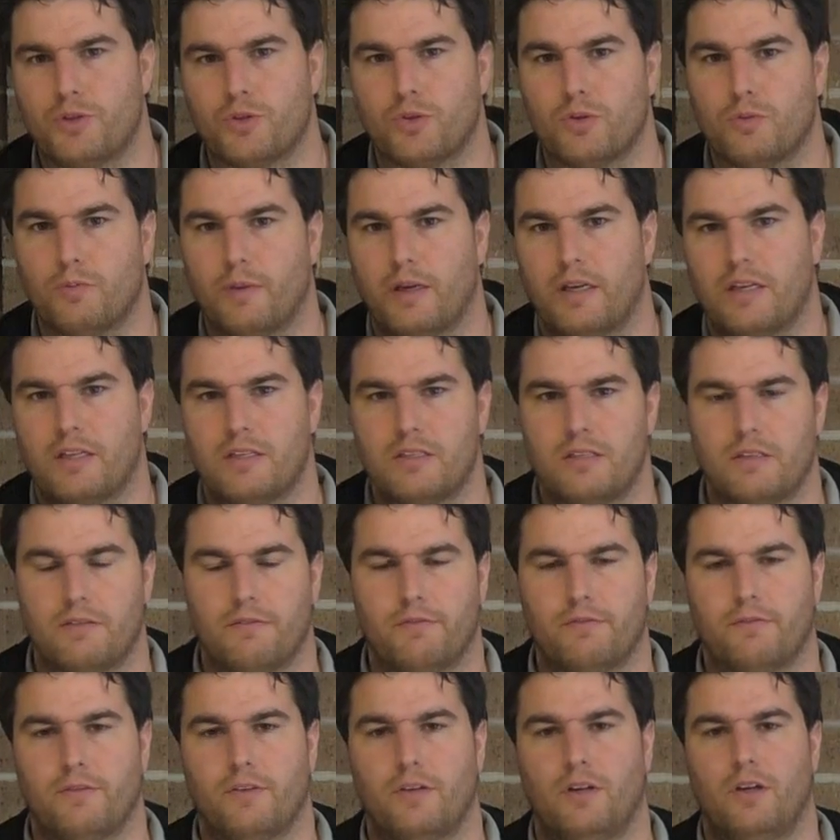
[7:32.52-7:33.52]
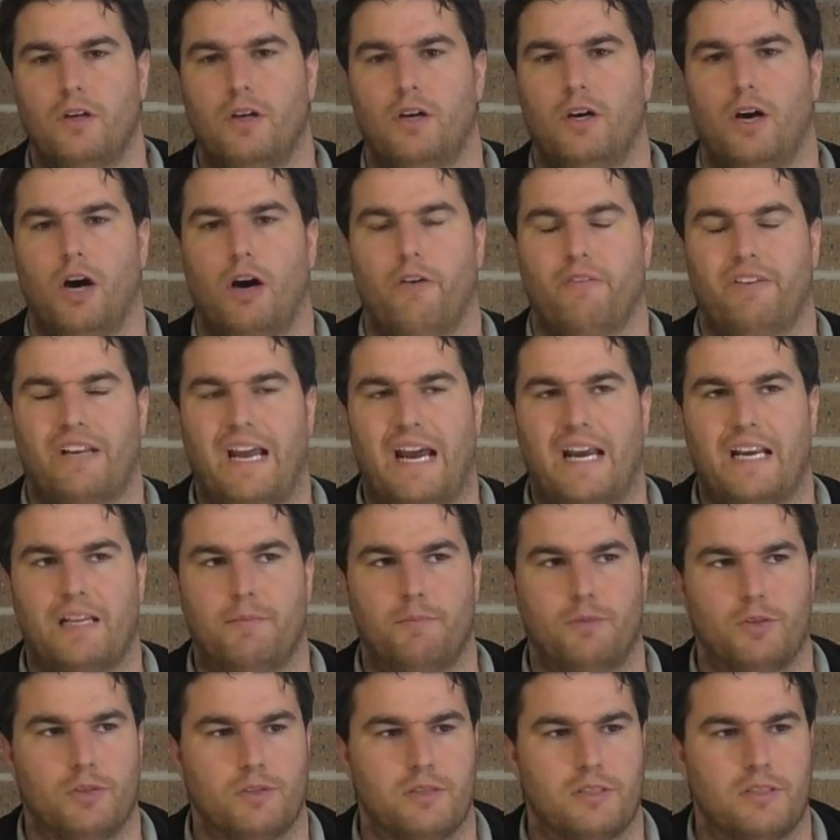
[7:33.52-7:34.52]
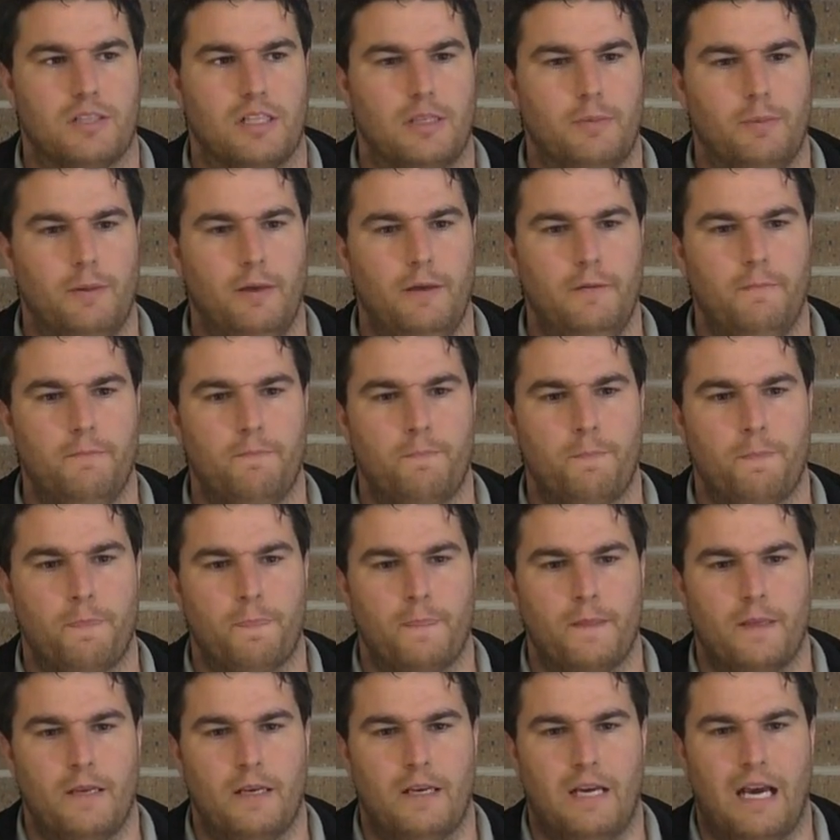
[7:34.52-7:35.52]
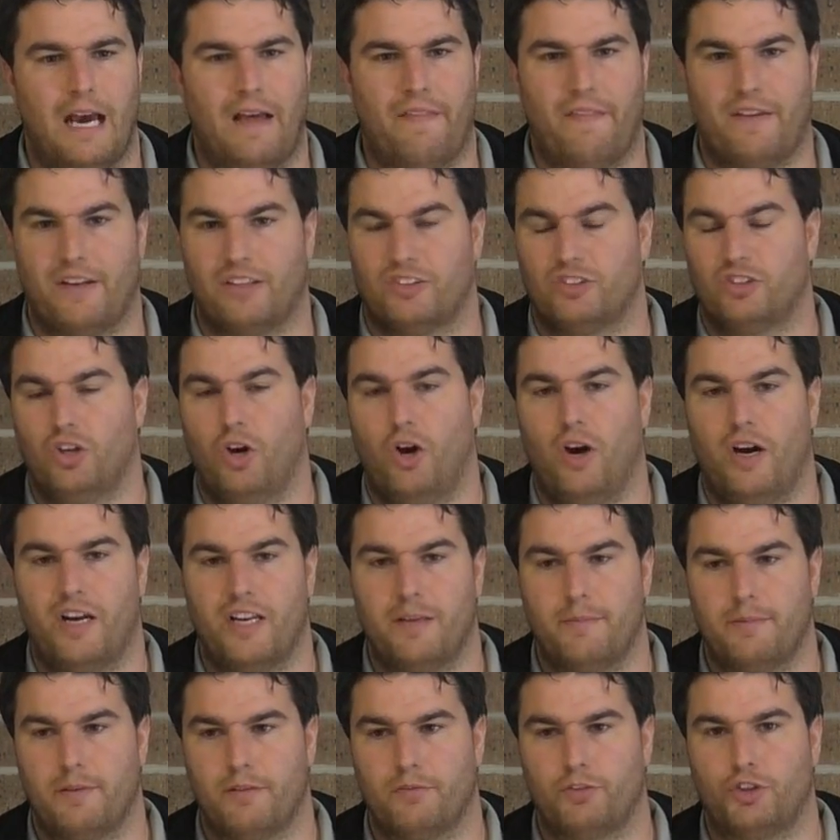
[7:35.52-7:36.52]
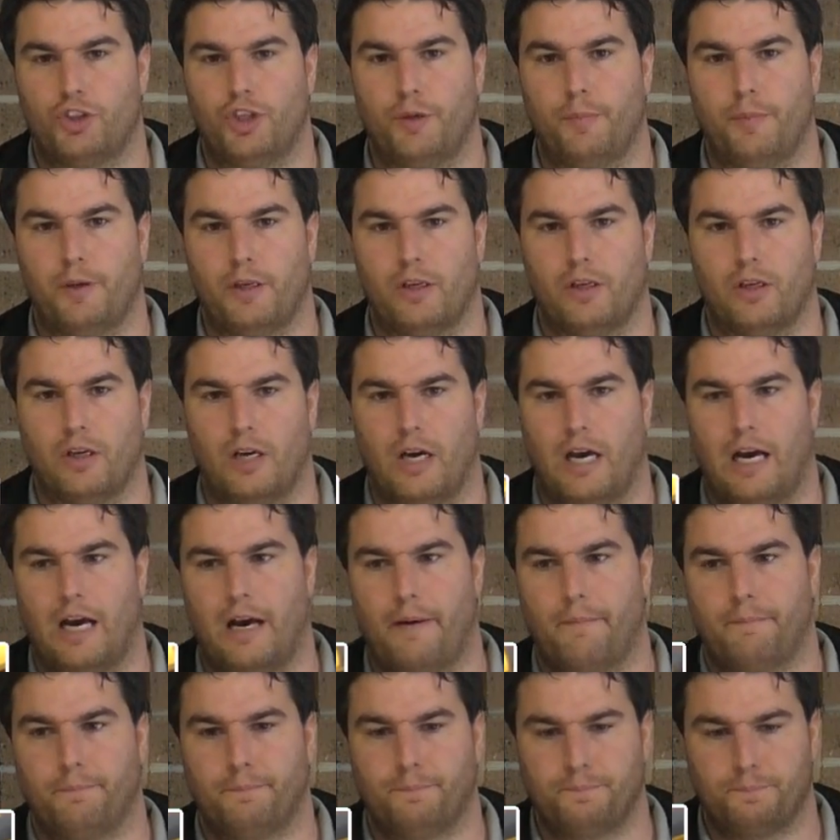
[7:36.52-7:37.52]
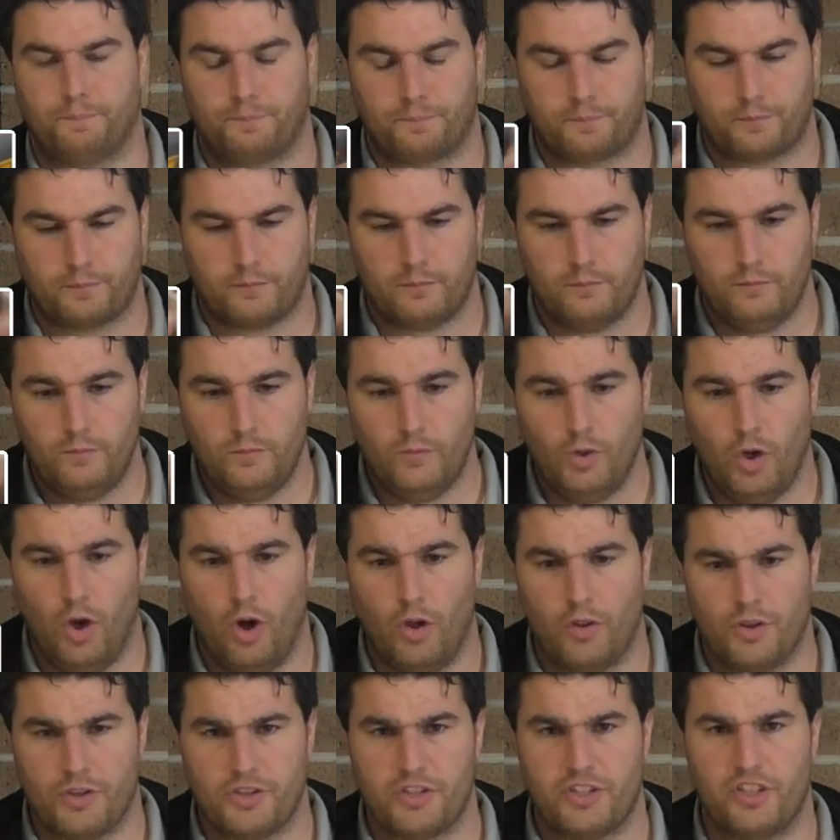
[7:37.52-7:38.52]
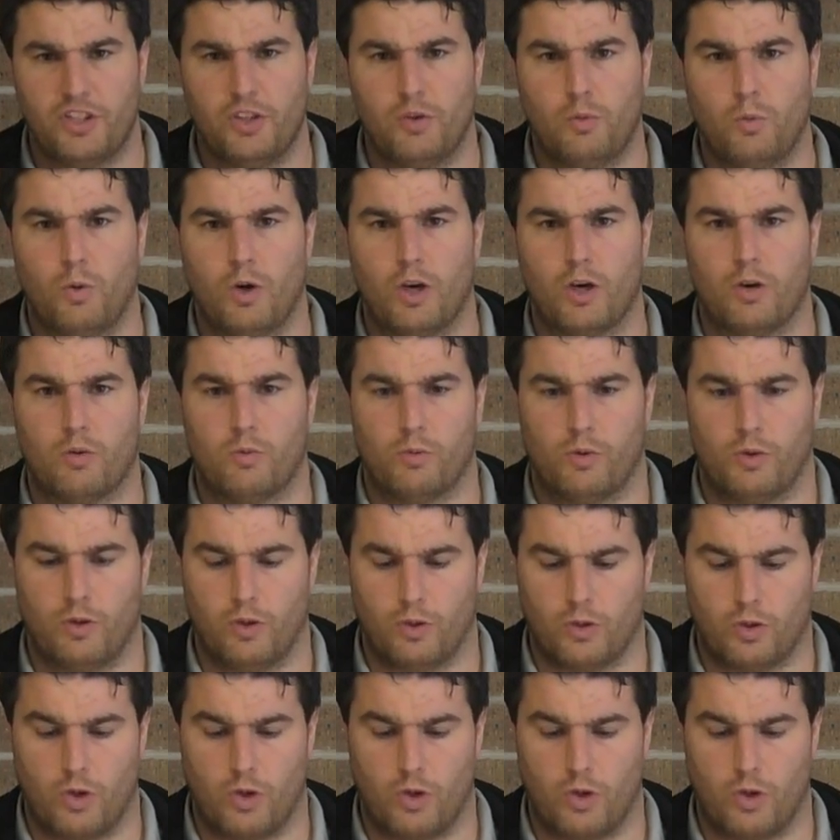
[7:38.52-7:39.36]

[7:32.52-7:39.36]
two meters of, of an eighty mil sleeper, and then a tiny bit of chipping um, on the steel work with the